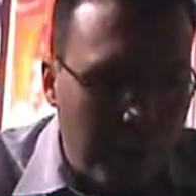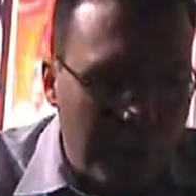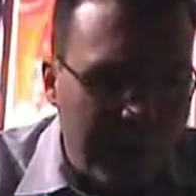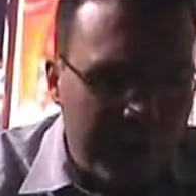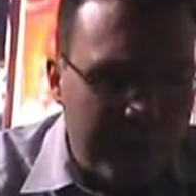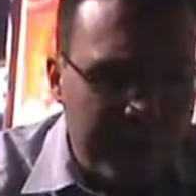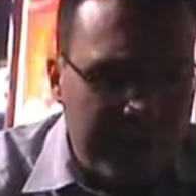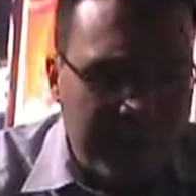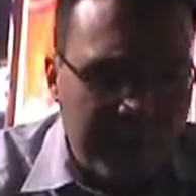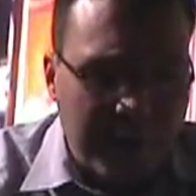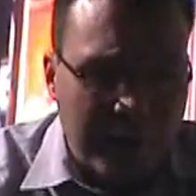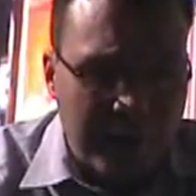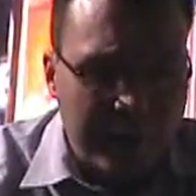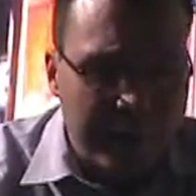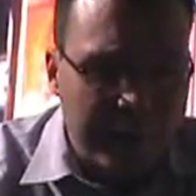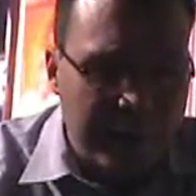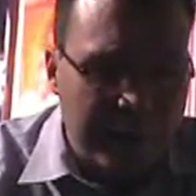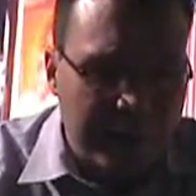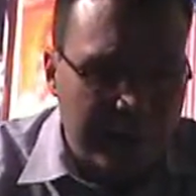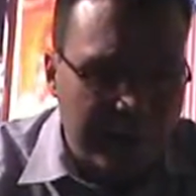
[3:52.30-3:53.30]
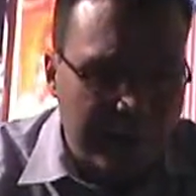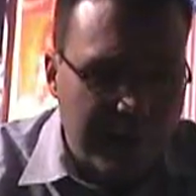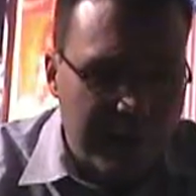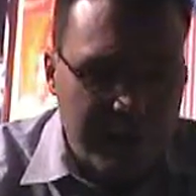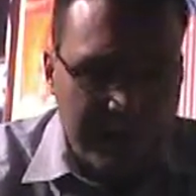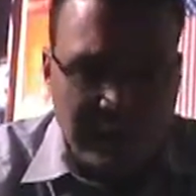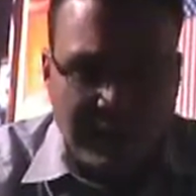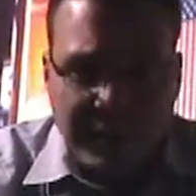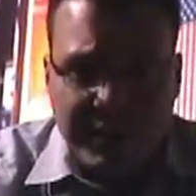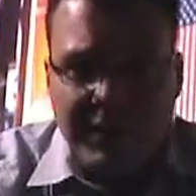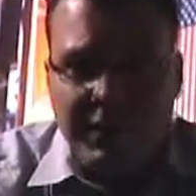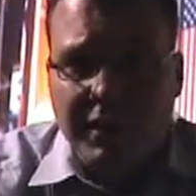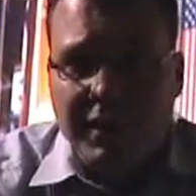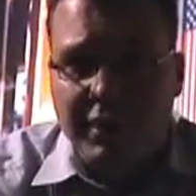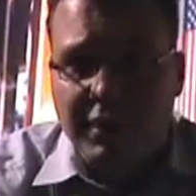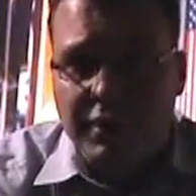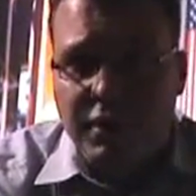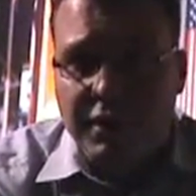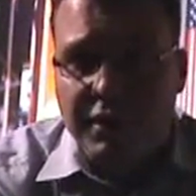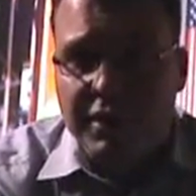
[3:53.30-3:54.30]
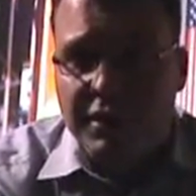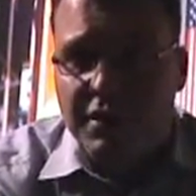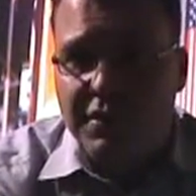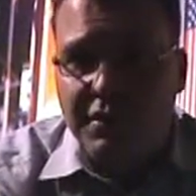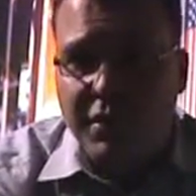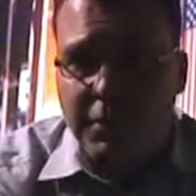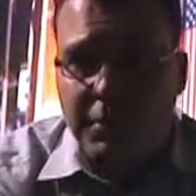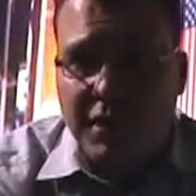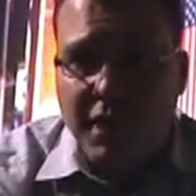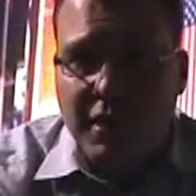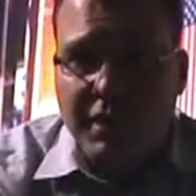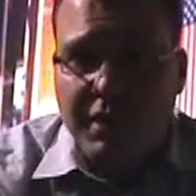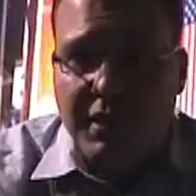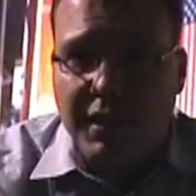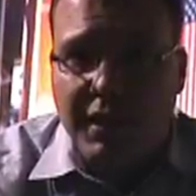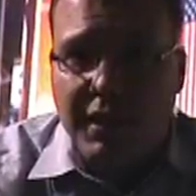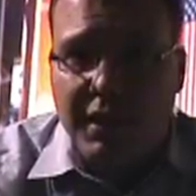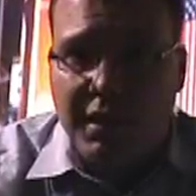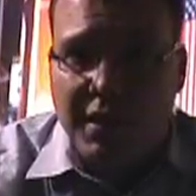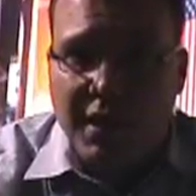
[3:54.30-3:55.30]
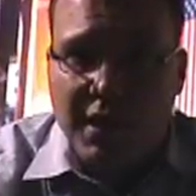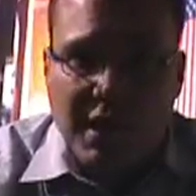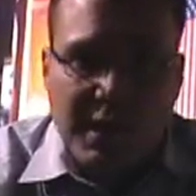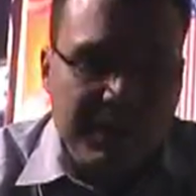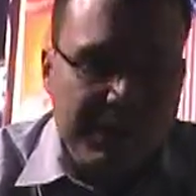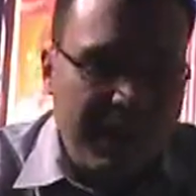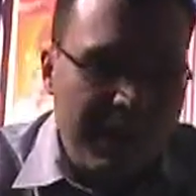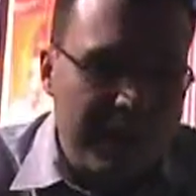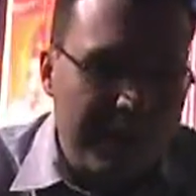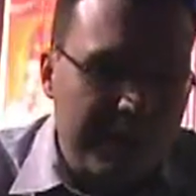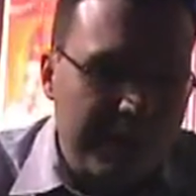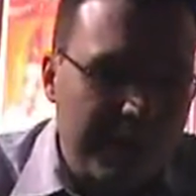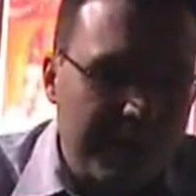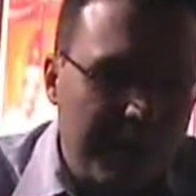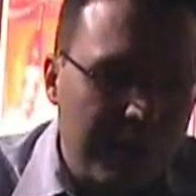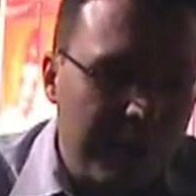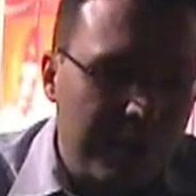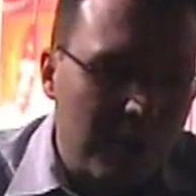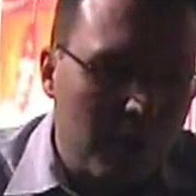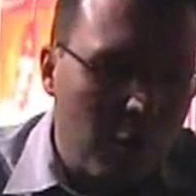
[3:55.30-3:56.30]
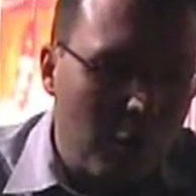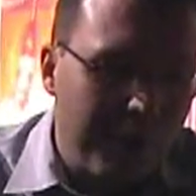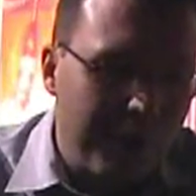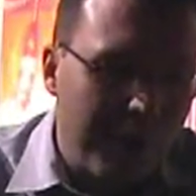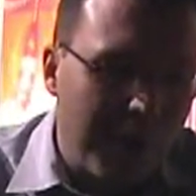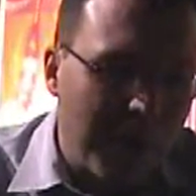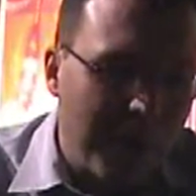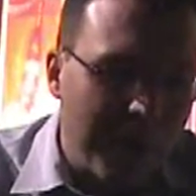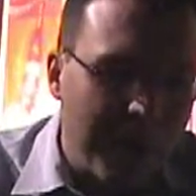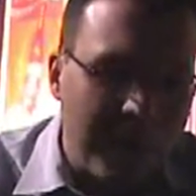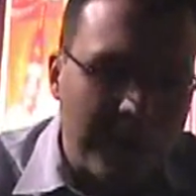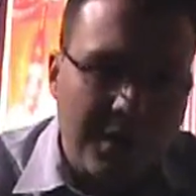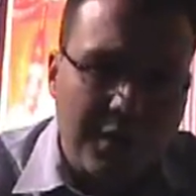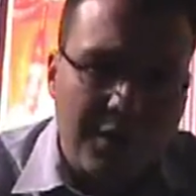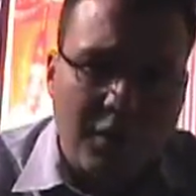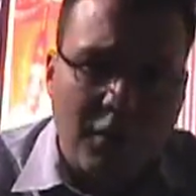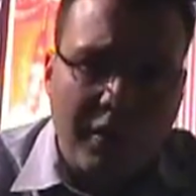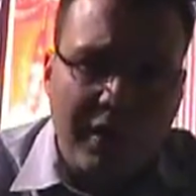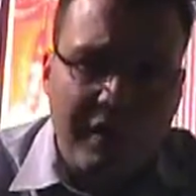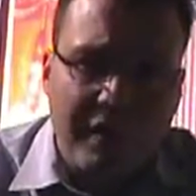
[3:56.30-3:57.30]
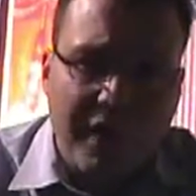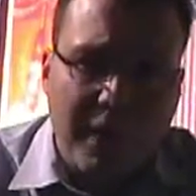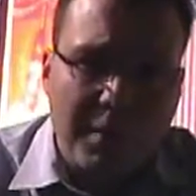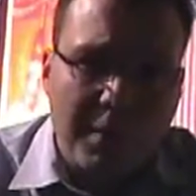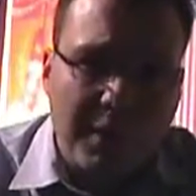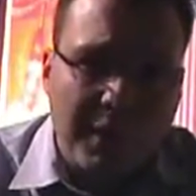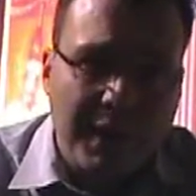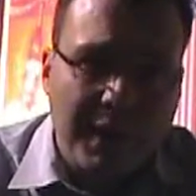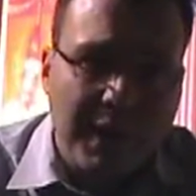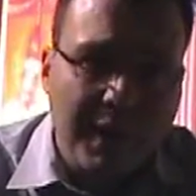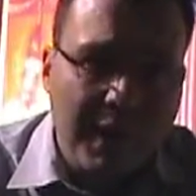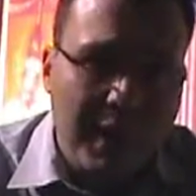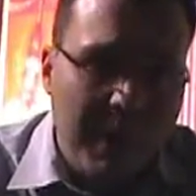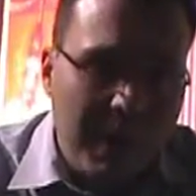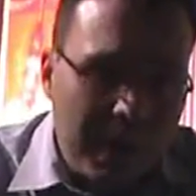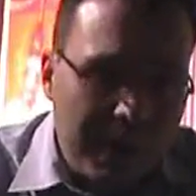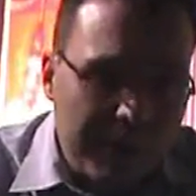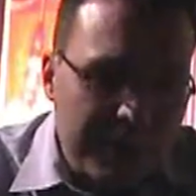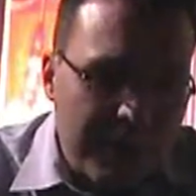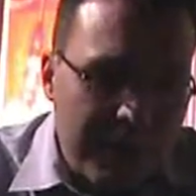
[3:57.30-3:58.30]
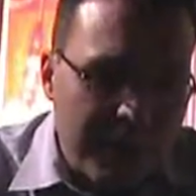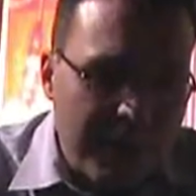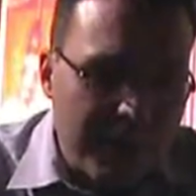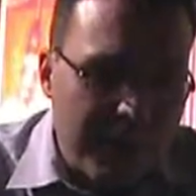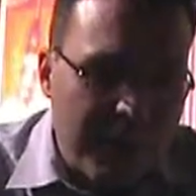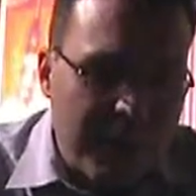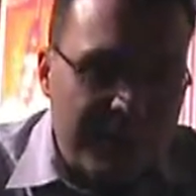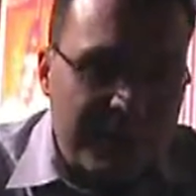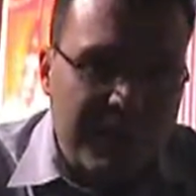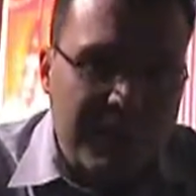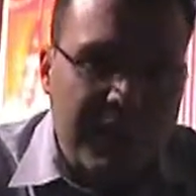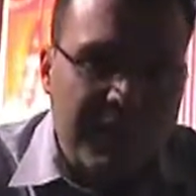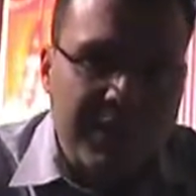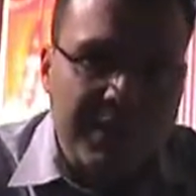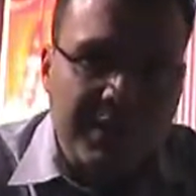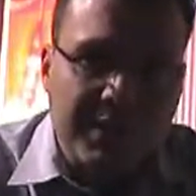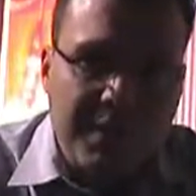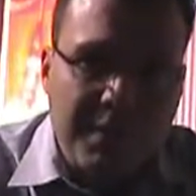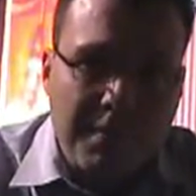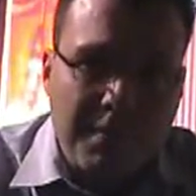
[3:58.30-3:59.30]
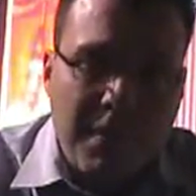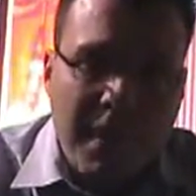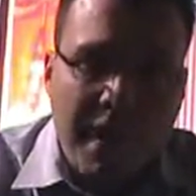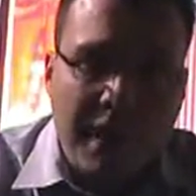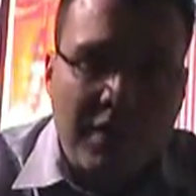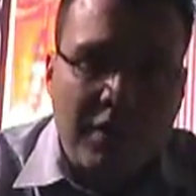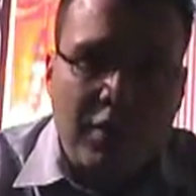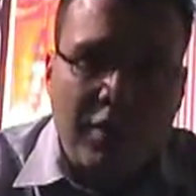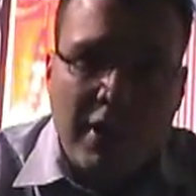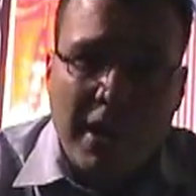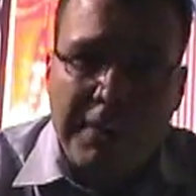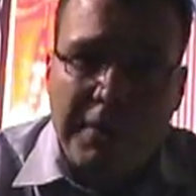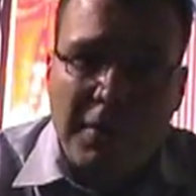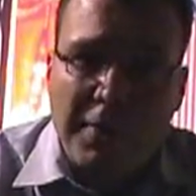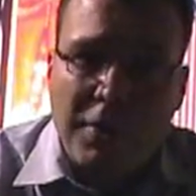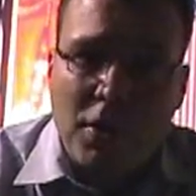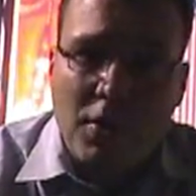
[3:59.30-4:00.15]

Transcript: We have Santa Cristina Sangiovese. So this is from Tuscany. Santa Cristina is owned by the Antinori family. Sangiovese is the main grape